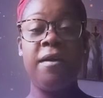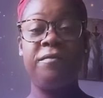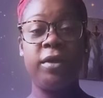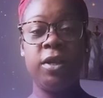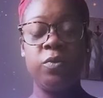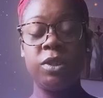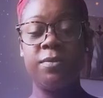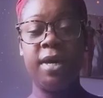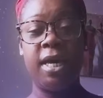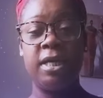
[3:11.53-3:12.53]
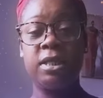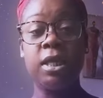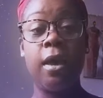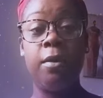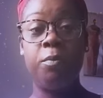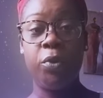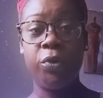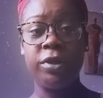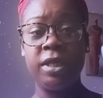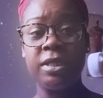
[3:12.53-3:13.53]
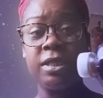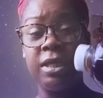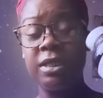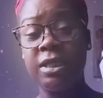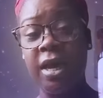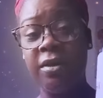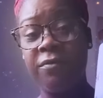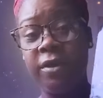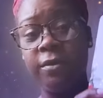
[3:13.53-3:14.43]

fill it with some ice, and pour this inside of it